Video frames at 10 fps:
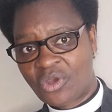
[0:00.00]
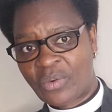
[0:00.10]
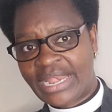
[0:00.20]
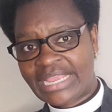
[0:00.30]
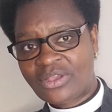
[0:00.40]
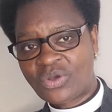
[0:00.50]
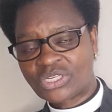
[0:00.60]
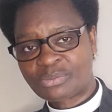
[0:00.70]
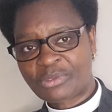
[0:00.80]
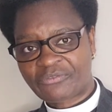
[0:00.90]
When he
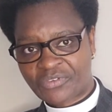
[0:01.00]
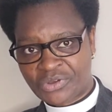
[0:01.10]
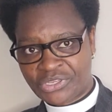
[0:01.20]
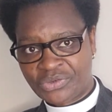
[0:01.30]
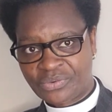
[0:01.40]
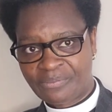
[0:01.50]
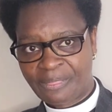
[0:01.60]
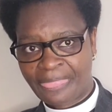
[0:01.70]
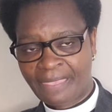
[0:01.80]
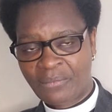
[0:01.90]
goes before you,
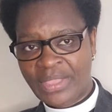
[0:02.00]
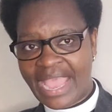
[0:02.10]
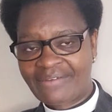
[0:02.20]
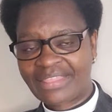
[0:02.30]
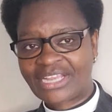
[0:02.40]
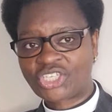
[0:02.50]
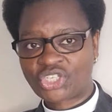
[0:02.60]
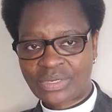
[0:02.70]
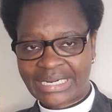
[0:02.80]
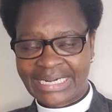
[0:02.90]
we have the
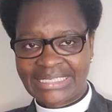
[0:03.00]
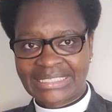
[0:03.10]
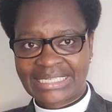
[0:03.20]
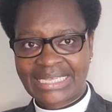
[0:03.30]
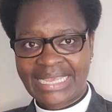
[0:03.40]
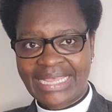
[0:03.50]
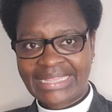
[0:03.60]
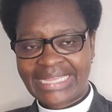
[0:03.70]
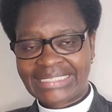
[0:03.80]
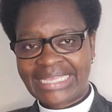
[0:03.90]
assurance
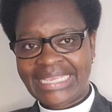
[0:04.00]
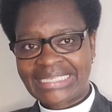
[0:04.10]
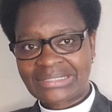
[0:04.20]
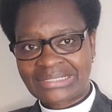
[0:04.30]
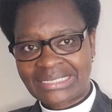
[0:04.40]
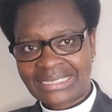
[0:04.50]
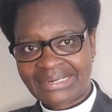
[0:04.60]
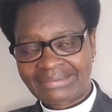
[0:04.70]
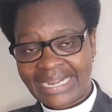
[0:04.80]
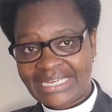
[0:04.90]
that he is
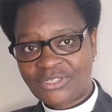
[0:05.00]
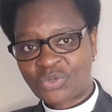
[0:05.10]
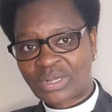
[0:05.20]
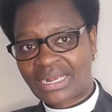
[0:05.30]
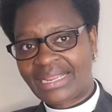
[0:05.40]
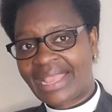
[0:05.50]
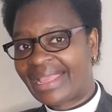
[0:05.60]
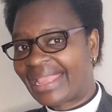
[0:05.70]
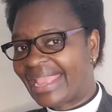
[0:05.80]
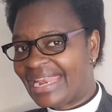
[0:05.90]
ready to clear
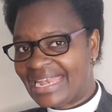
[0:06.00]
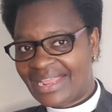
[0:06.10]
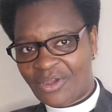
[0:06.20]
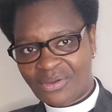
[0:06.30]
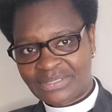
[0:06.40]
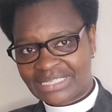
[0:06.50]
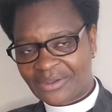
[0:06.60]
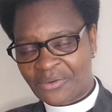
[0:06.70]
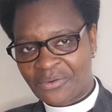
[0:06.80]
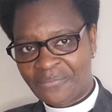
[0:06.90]
any
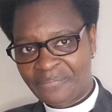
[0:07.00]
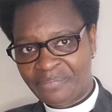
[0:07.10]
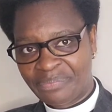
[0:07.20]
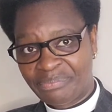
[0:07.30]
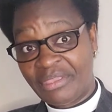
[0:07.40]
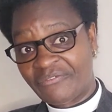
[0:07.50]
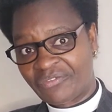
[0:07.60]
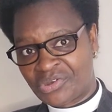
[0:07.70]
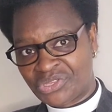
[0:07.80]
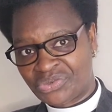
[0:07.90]
obstacle
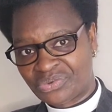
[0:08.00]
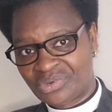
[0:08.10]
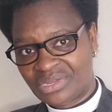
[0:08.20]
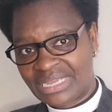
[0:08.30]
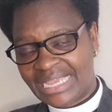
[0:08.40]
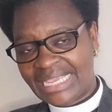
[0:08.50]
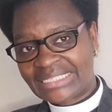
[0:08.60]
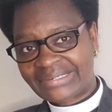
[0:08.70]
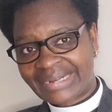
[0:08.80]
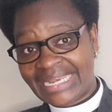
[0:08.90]
before you.
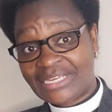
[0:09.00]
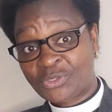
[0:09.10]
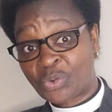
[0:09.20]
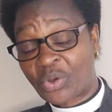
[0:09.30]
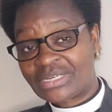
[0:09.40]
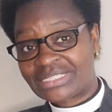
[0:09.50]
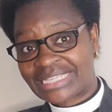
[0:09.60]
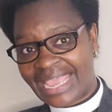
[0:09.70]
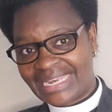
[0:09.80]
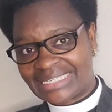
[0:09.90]
He's ready to
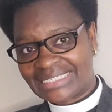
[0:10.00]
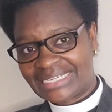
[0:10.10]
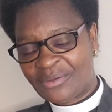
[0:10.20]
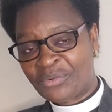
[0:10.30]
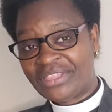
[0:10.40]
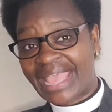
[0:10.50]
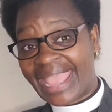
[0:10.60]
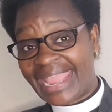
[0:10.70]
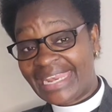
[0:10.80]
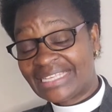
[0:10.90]
contend with
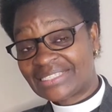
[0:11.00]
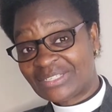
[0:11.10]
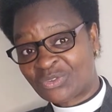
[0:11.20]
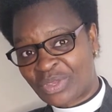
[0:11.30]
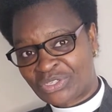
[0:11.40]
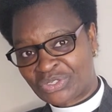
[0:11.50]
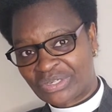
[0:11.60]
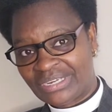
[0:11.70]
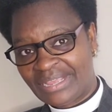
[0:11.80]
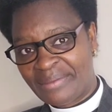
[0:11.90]
any
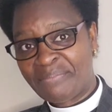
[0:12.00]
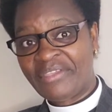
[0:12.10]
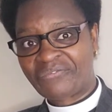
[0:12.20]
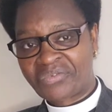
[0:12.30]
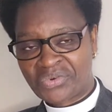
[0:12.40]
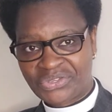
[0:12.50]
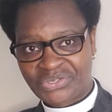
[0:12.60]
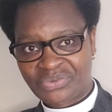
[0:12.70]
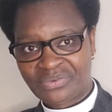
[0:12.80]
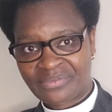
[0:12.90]
situation before
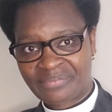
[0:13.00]
you.